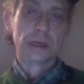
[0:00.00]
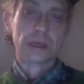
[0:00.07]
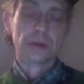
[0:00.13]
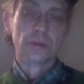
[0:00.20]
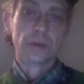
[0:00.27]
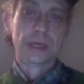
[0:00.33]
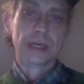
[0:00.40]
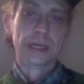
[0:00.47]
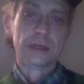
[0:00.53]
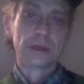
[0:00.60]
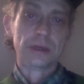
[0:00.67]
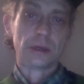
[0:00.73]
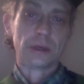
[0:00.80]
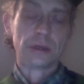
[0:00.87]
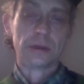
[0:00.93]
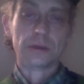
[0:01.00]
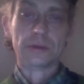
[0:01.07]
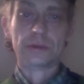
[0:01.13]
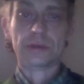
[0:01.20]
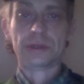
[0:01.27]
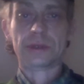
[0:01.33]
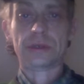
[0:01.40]
we need to
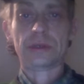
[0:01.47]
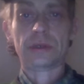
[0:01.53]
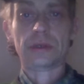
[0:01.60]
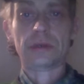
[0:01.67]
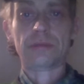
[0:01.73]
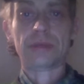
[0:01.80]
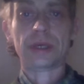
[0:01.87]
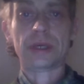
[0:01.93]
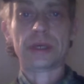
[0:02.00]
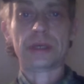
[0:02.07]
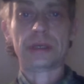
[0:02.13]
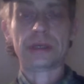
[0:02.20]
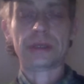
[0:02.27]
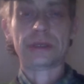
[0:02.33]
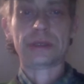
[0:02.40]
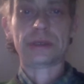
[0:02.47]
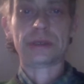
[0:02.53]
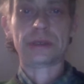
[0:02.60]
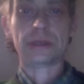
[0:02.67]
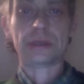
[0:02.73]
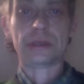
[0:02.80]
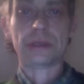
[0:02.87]
close
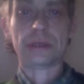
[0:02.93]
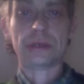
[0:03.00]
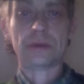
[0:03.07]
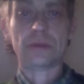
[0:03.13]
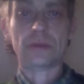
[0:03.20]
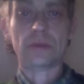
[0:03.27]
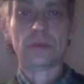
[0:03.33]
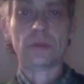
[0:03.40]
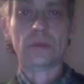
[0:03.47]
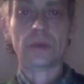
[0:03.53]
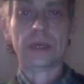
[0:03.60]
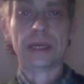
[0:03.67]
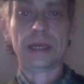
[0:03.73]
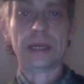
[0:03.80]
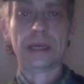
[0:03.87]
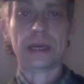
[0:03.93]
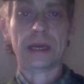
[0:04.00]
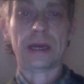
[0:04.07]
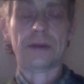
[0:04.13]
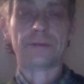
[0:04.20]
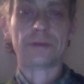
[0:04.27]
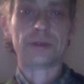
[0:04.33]
because we
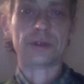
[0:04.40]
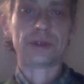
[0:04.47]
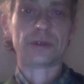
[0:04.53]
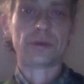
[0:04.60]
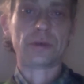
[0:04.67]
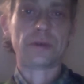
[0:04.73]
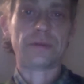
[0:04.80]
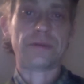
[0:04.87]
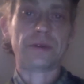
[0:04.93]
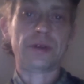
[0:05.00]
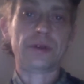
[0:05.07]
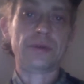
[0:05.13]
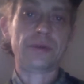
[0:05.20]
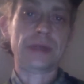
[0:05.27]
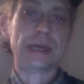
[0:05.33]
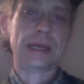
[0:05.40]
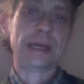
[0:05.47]
have to sort of do that